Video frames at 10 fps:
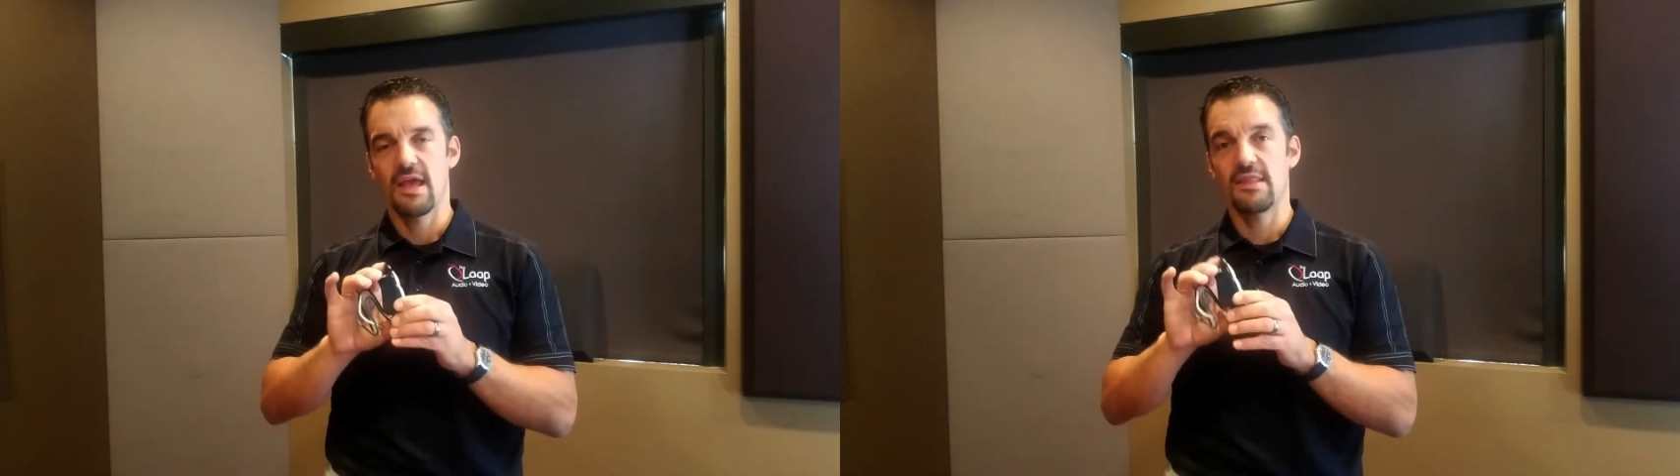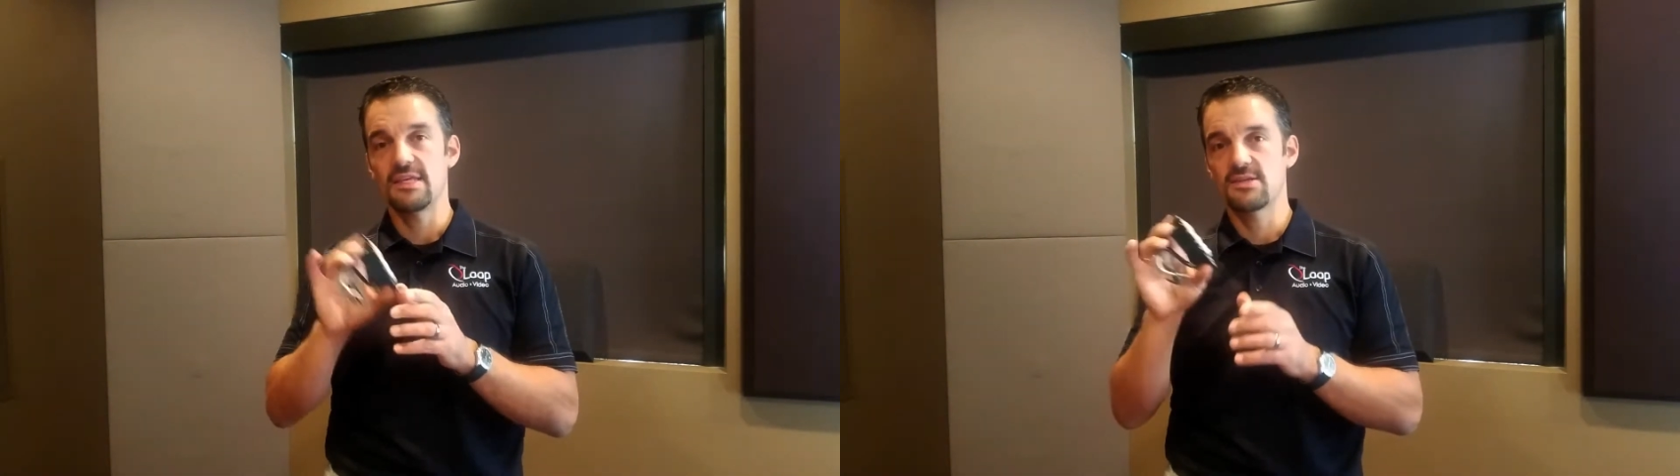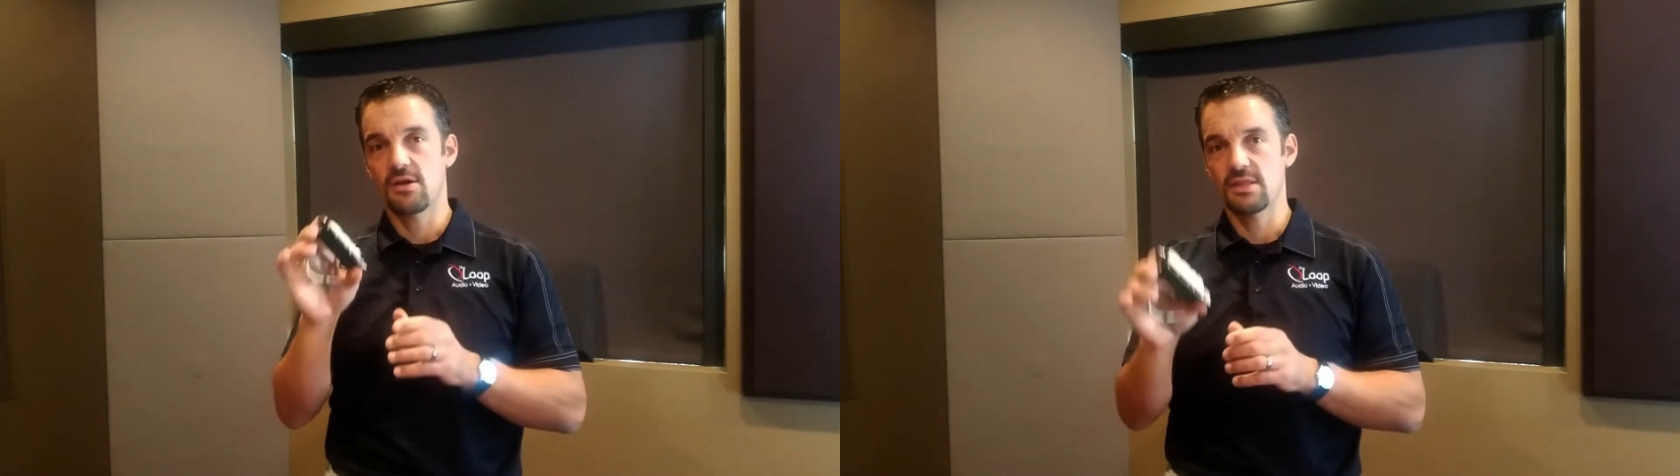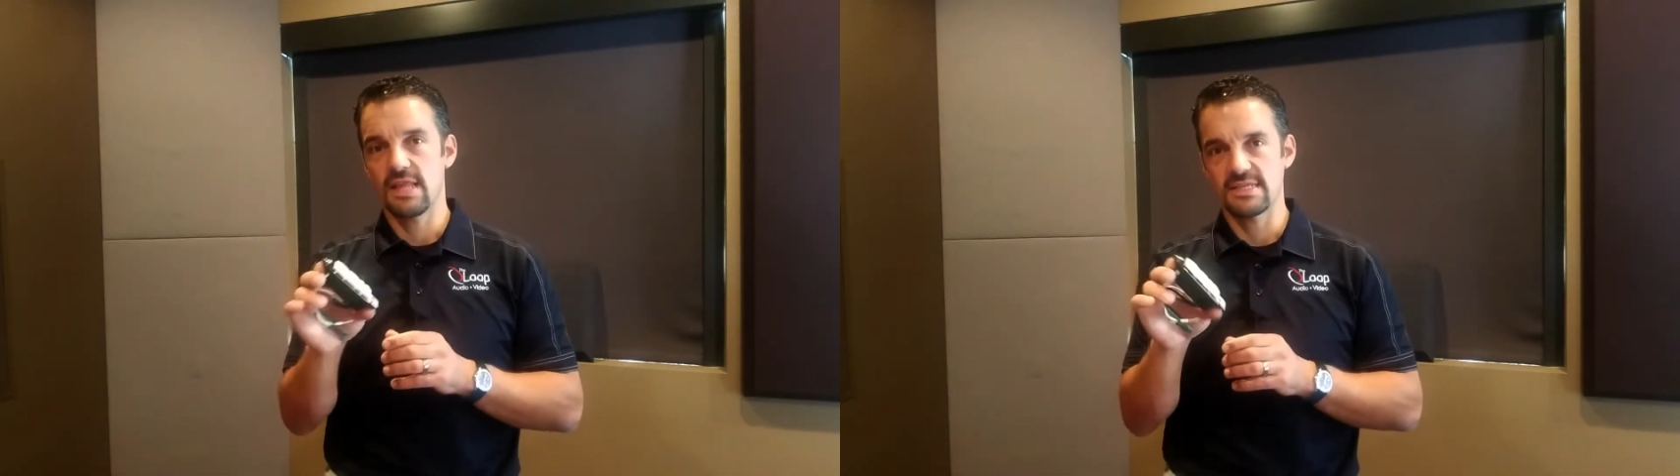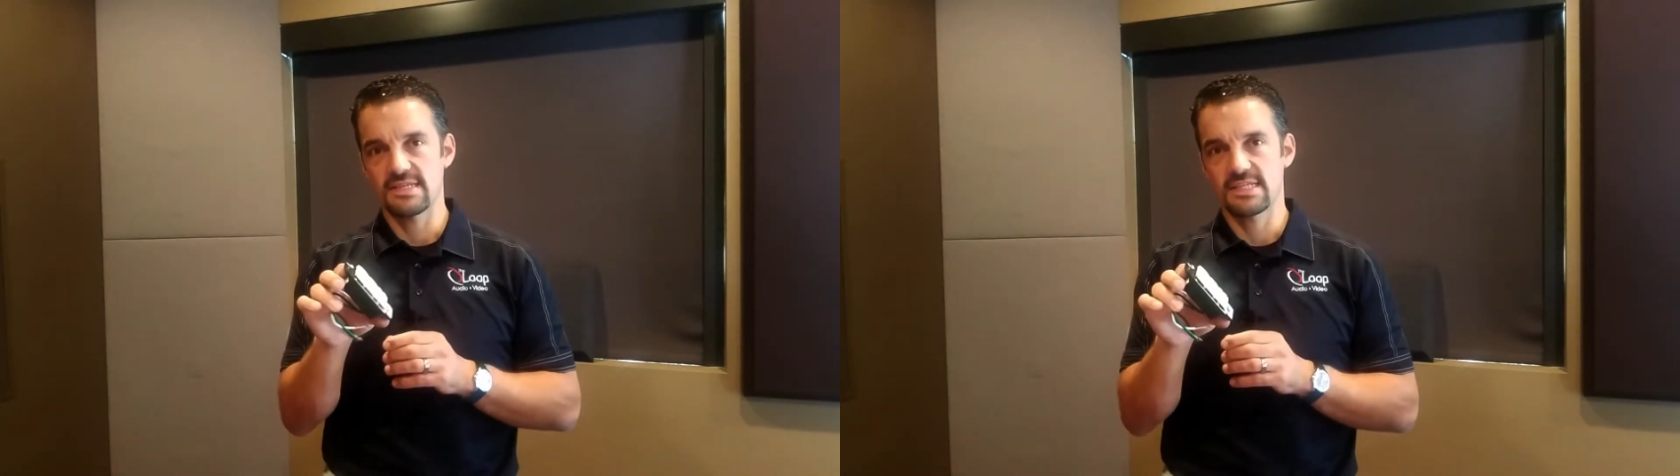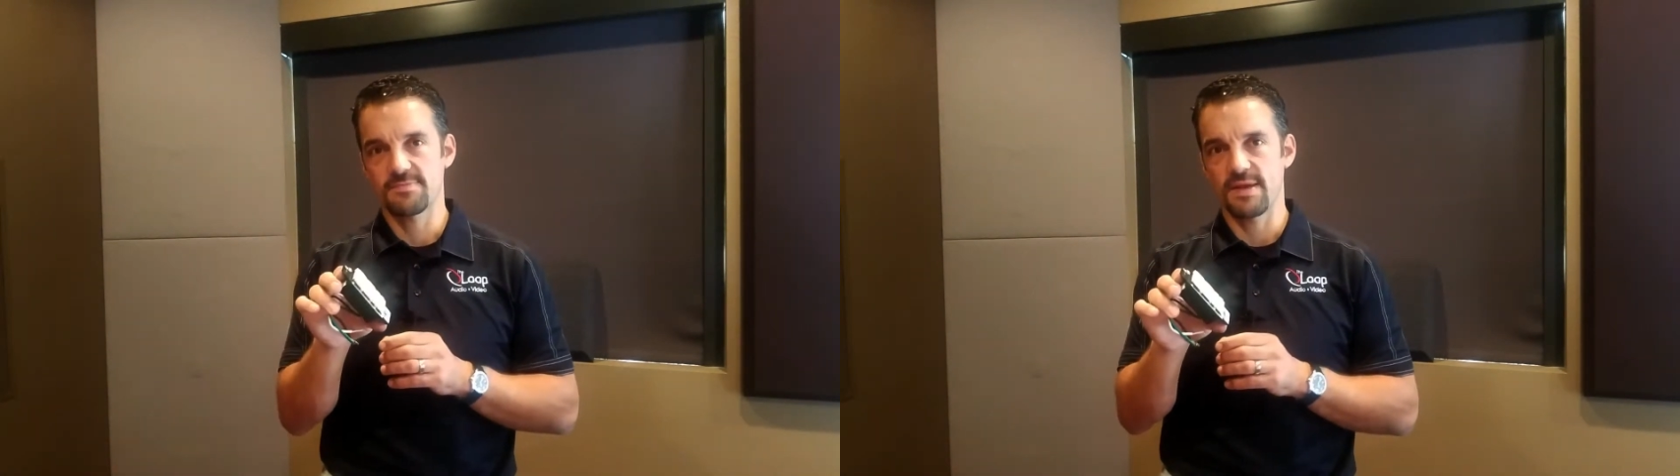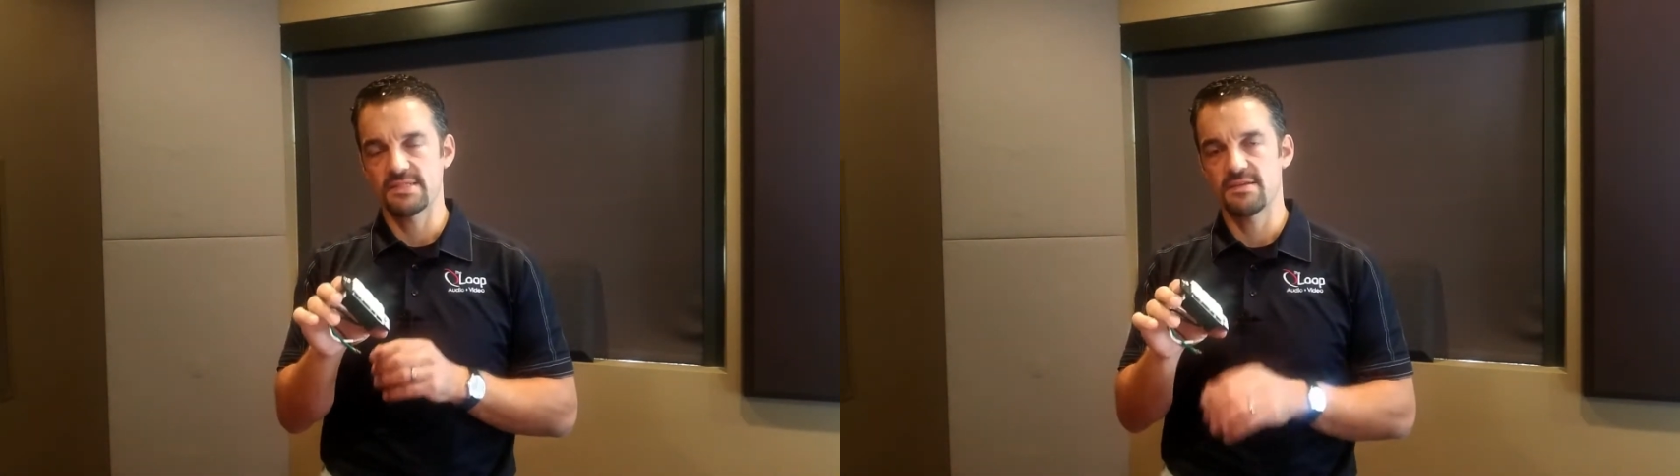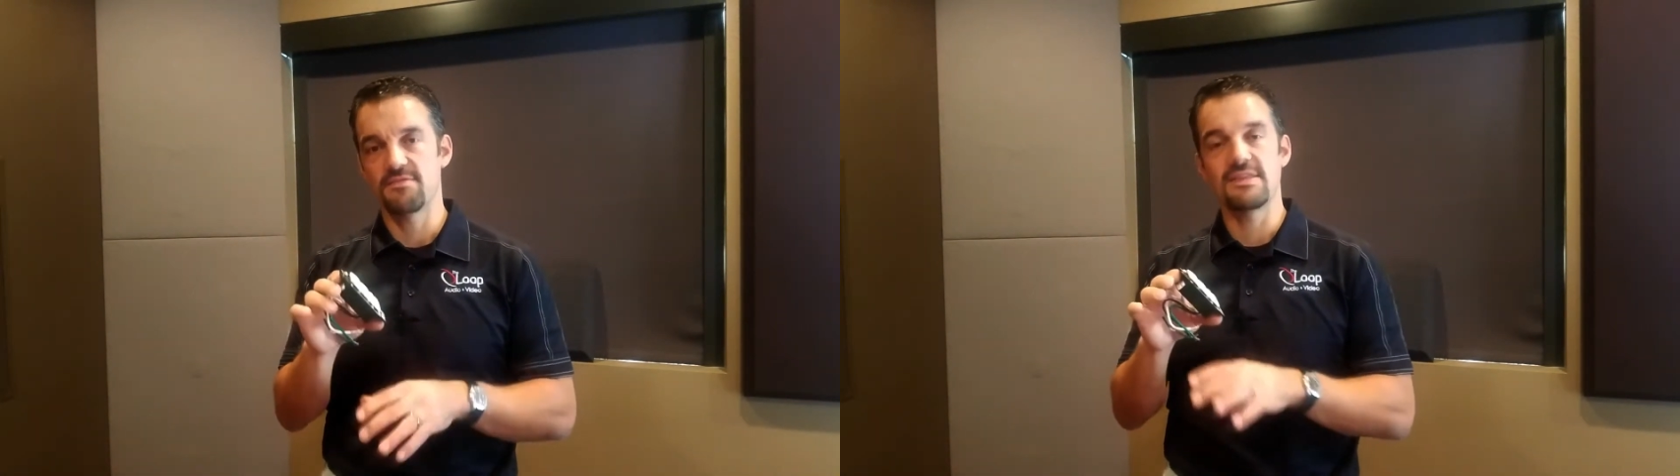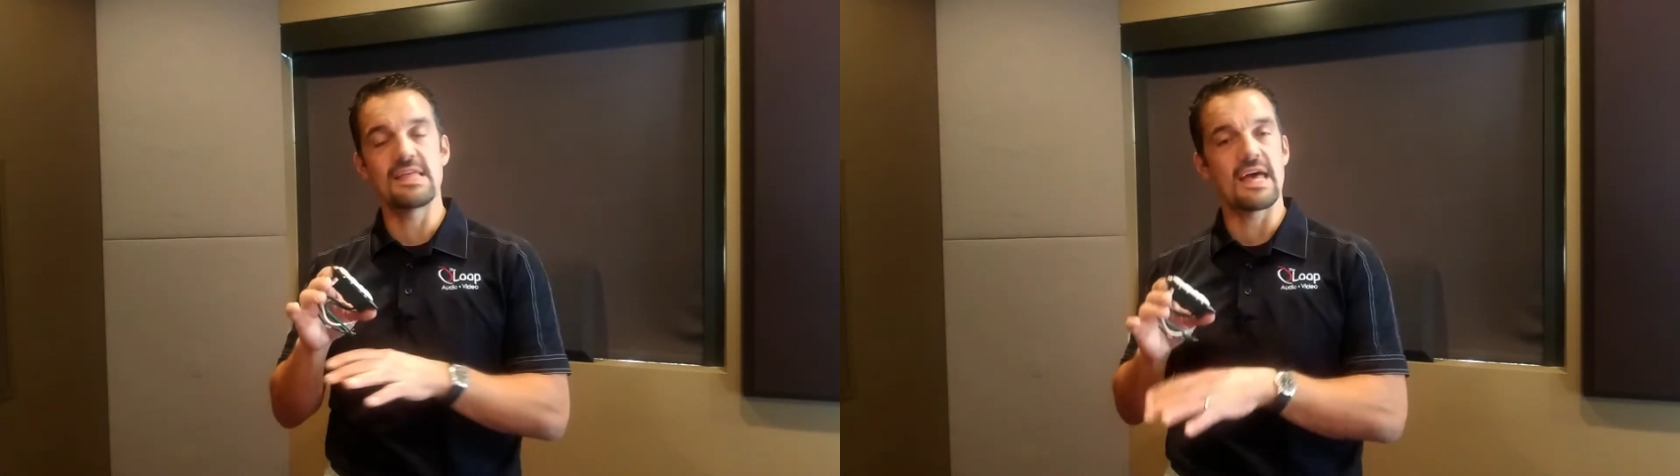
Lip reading: And these are less expensive